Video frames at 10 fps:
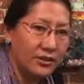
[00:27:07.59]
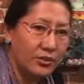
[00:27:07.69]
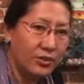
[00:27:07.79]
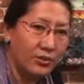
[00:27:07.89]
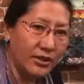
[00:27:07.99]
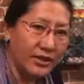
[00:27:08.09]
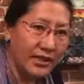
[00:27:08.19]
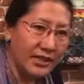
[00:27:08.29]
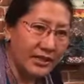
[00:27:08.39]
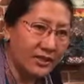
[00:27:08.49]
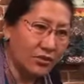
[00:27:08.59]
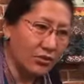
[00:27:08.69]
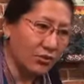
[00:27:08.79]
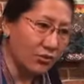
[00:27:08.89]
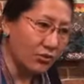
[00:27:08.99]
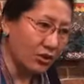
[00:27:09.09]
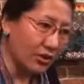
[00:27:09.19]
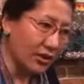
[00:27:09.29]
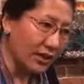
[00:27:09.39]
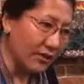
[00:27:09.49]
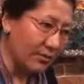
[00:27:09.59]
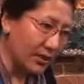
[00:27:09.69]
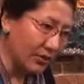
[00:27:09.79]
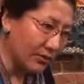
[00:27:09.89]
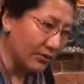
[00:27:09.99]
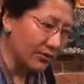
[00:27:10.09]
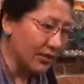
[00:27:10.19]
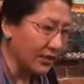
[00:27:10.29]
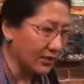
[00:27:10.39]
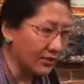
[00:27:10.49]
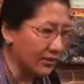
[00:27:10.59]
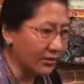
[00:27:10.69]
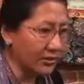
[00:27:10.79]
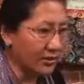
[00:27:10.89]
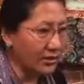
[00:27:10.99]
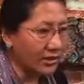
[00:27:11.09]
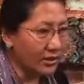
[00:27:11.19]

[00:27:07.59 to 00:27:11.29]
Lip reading: When we getting to talking about like the